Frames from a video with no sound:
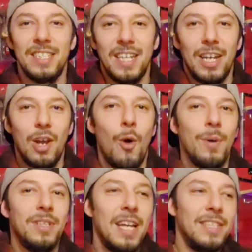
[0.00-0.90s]
like it
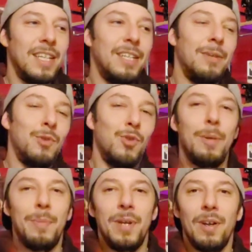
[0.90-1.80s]
always has like a
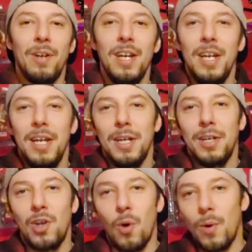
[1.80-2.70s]
creepier,
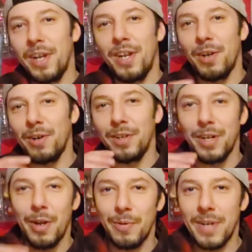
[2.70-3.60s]
gorier, you
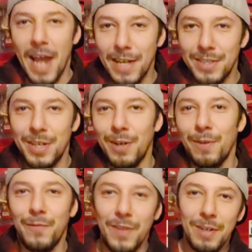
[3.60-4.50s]
know,
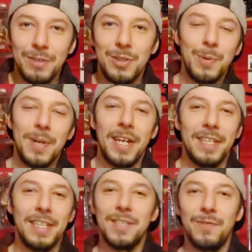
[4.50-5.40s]
nastier feel to it,
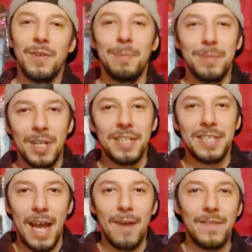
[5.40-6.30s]
and this film
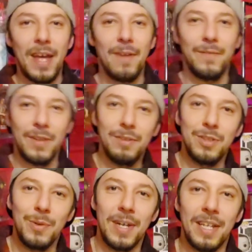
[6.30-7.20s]
does have that feel
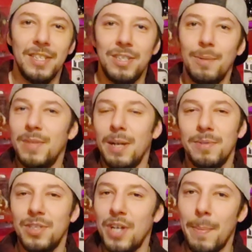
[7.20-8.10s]
to it. And
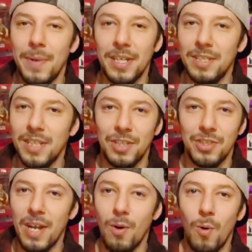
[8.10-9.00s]
sometimes Japanese like
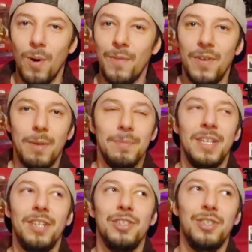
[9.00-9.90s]
J horror films,
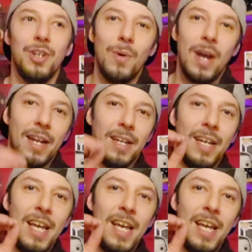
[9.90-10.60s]
they just know how to